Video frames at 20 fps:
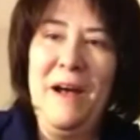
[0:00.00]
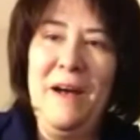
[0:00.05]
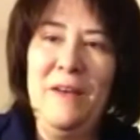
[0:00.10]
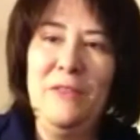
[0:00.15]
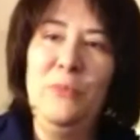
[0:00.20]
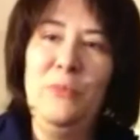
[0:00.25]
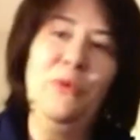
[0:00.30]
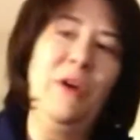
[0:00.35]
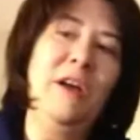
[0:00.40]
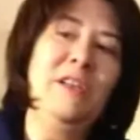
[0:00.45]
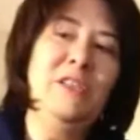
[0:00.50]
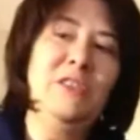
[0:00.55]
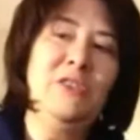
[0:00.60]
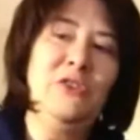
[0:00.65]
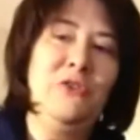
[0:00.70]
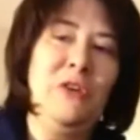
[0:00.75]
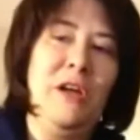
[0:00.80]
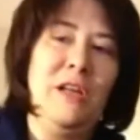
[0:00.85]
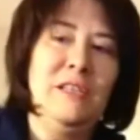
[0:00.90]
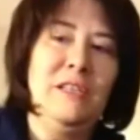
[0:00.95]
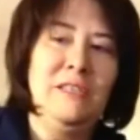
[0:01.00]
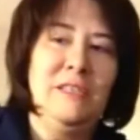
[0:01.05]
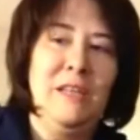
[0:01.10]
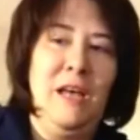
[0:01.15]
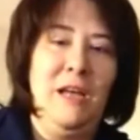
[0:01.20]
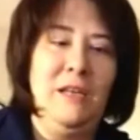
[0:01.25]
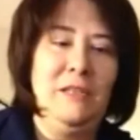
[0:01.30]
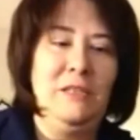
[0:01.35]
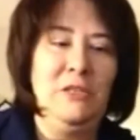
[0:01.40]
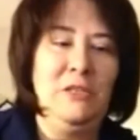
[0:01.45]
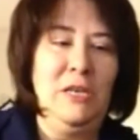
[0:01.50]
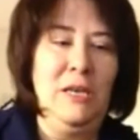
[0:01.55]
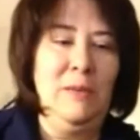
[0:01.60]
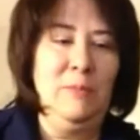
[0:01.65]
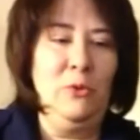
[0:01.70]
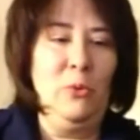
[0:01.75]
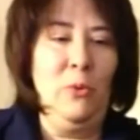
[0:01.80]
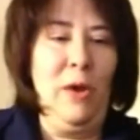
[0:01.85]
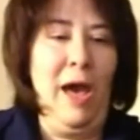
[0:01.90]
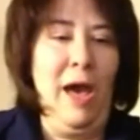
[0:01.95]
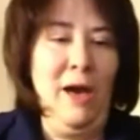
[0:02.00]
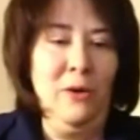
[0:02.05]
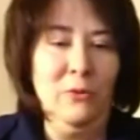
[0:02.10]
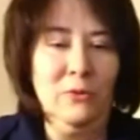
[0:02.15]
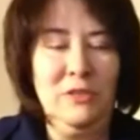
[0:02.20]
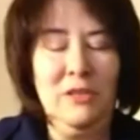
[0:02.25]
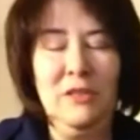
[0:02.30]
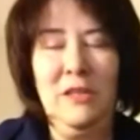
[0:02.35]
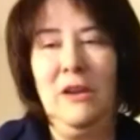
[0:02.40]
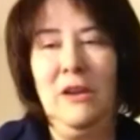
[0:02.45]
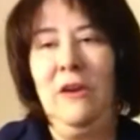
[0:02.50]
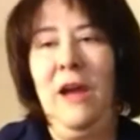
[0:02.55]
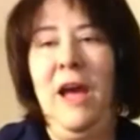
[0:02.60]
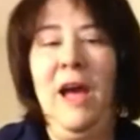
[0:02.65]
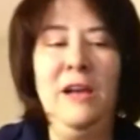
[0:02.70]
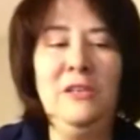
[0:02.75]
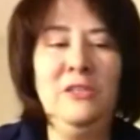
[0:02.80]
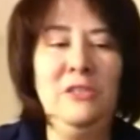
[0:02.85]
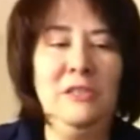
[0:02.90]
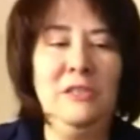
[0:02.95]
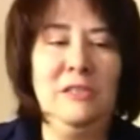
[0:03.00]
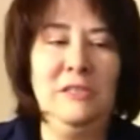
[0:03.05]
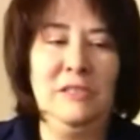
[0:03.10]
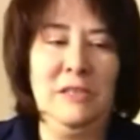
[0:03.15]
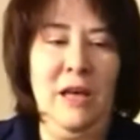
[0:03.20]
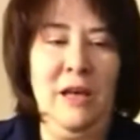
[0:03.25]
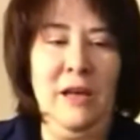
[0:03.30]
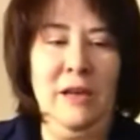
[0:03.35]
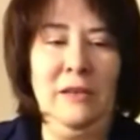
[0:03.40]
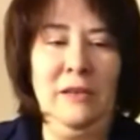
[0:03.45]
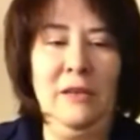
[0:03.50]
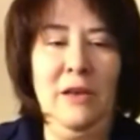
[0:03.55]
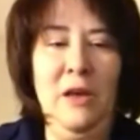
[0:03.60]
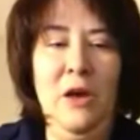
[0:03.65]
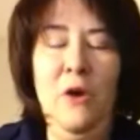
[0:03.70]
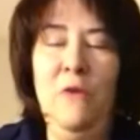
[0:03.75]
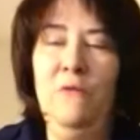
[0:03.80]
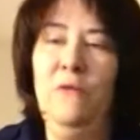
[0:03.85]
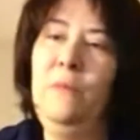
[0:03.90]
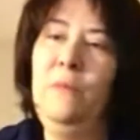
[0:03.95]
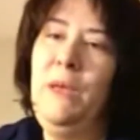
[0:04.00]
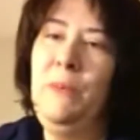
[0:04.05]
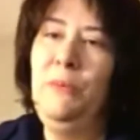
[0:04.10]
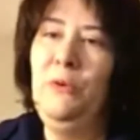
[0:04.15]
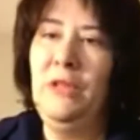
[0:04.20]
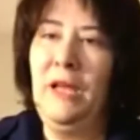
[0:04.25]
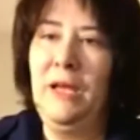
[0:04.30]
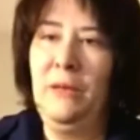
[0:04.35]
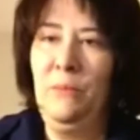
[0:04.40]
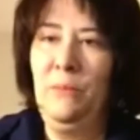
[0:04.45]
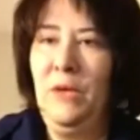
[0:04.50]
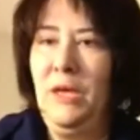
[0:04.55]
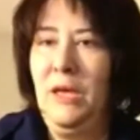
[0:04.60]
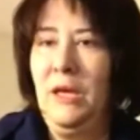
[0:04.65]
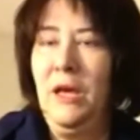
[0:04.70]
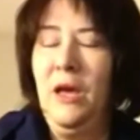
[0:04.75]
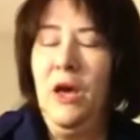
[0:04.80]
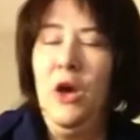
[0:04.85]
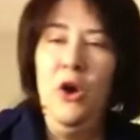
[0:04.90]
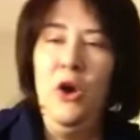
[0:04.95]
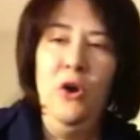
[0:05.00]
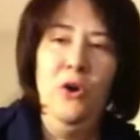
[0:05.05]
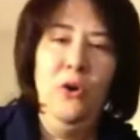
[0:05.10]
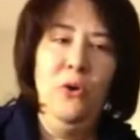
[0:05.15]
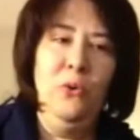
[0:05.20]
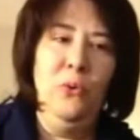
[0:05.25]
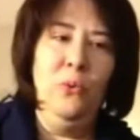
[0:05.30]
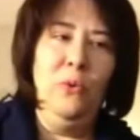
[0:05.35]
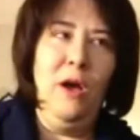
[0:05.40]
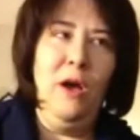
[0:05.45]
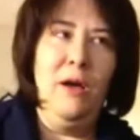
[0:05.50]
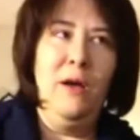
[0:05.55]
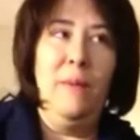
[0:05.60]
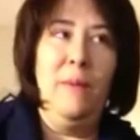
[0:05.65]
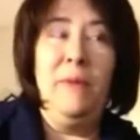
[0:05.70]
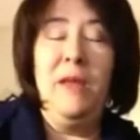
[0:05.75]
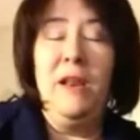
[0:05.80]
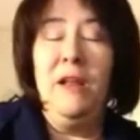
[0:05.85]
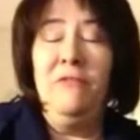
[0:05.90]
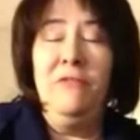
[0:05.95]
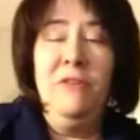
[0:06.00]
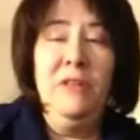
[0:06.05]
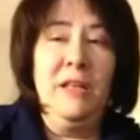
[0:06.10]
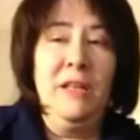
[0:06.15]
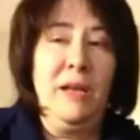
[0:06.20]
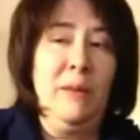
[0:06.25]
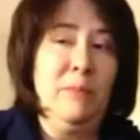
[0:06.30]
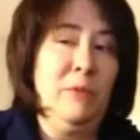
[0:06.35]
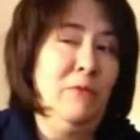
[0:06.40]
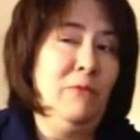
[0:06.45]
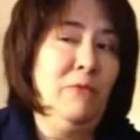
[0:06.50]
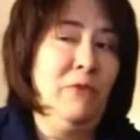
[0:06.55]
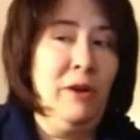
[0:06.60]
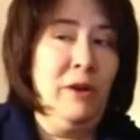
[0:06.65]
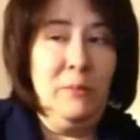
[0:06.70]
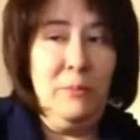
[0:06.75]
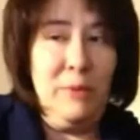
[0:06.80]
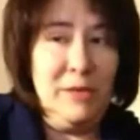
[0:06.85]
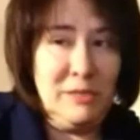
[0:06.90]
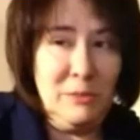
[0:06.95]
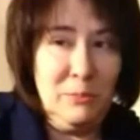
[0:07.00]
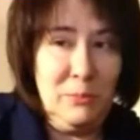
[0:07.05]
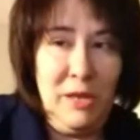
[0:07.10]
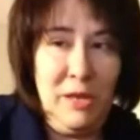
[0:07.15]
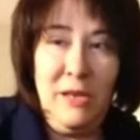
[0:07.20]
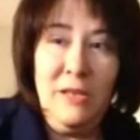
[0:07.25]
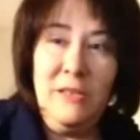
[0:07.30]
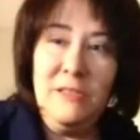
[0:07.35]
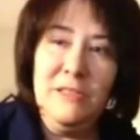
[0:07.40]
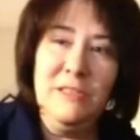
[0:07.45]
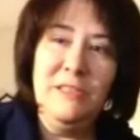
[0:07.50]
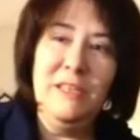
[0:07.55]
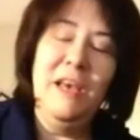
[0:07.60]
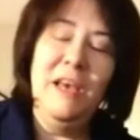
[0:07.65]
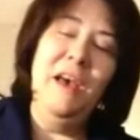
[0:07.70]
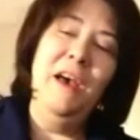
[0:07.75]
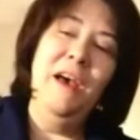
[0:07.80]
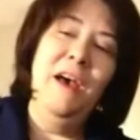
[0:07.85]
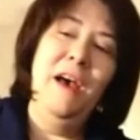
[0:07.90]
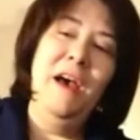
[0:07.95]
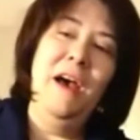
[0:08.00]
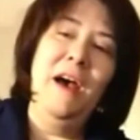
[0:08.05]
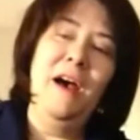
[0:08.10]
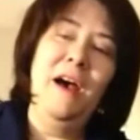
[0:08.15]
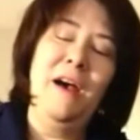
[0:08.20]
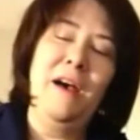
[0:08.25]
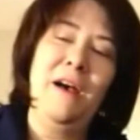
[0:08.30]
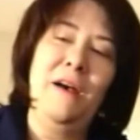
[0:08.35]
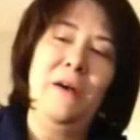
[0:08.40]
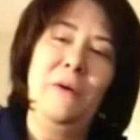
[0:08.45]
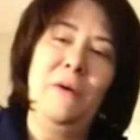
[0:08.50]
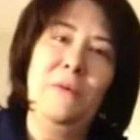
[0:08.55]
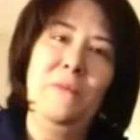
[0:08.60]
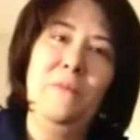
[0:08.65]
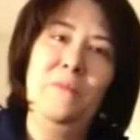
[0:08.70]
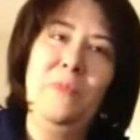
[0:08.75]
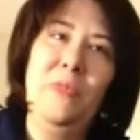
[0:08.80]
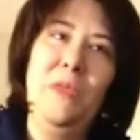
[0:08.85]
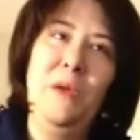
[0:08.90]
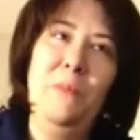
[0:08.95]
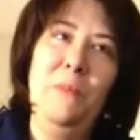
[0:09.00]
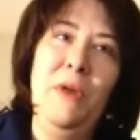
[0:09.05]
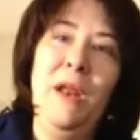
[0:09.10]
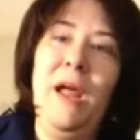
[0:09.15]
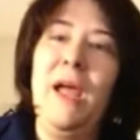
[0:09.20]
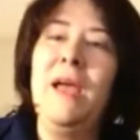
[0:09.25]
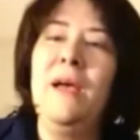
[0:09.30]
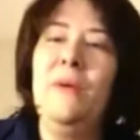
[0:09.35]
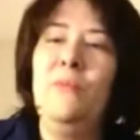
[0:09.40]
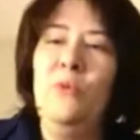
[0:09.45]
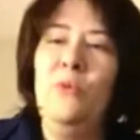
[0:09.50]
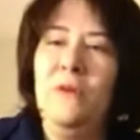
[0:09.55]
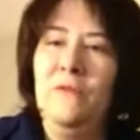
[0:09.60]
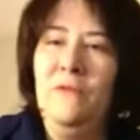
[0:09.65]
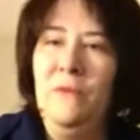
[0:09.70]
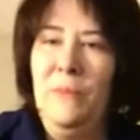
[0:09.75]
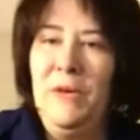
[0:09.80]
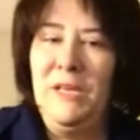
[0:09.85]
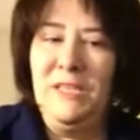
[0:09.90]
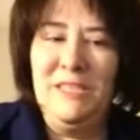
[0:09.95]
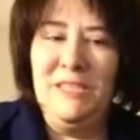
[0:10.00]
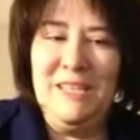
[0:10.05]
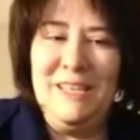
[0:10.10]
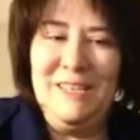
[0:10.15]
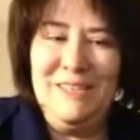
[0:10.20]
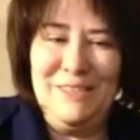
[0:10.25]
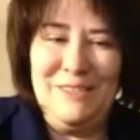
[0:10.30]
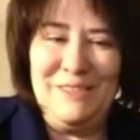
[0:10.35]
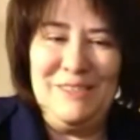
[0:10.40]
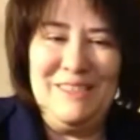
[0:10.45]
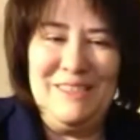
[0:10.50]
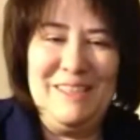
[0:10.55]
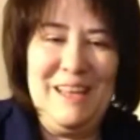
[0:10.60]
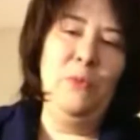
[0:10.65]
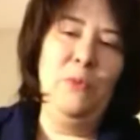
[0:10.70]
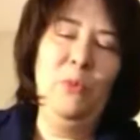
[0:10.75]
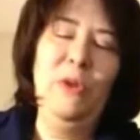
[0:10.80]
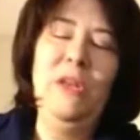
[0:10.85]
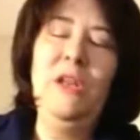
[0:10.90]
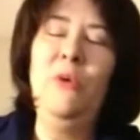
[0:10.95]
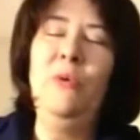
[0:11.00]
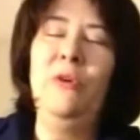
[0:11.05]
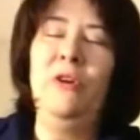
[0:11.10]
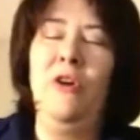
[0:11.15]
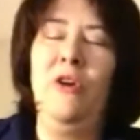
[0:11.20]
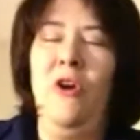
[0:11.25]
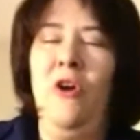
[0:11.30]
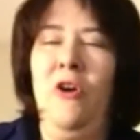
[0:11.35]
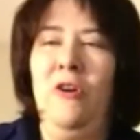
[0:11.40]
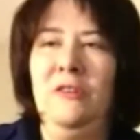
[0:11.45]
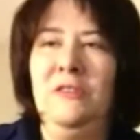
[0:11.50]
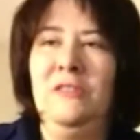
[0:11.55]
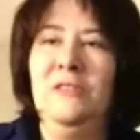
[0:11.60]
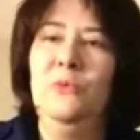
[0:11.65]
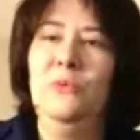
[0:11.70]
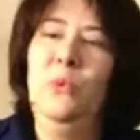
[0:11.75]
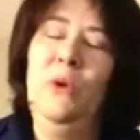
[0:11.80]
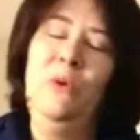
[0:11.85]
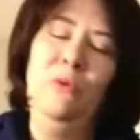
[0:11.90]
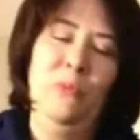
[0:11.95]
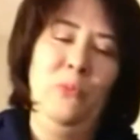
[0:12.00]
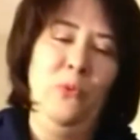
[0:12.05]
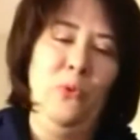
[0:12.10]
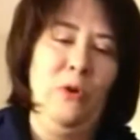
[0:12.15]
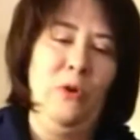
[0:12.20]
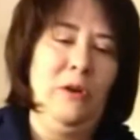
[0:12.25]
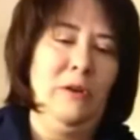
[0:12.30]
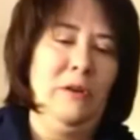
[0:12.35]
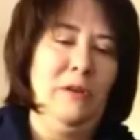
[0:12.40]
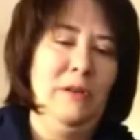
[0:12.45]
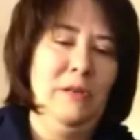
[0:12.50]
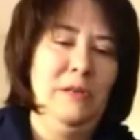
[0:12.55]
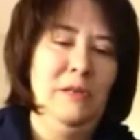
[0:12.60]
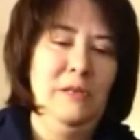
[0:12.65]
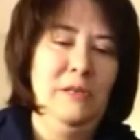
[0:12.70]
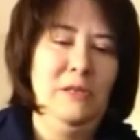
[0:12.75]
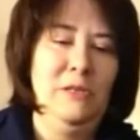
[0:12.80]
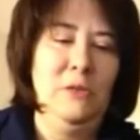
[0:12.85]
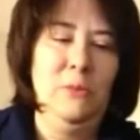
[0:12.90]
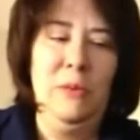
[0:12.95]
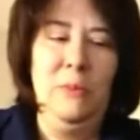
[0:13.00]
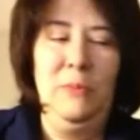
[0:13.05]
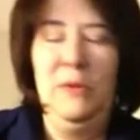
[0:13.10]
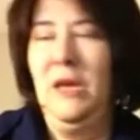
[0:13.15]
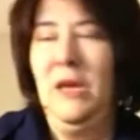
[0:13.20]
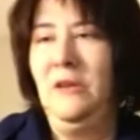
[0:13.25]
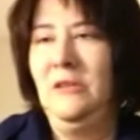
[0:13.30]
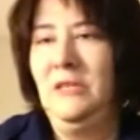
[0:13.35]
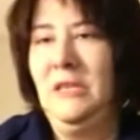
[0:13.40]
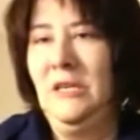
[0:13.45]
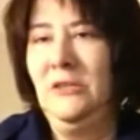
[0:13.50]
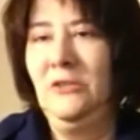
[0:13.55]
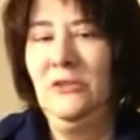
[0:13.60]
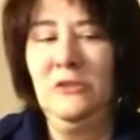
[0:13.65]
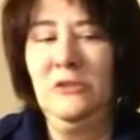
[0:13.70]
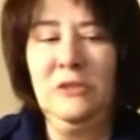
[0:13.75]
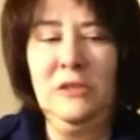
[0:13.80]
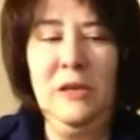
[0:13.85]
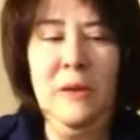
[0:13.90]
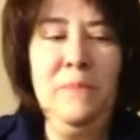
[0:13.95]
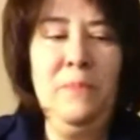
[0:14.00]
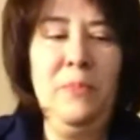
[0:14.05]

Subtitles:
The projects are not designed to keep you out. They are actually designed for people like me who may not feel like I'm the very best pianist, but I am one of the best teachers. We know in our hearts we were born to be piano teachers.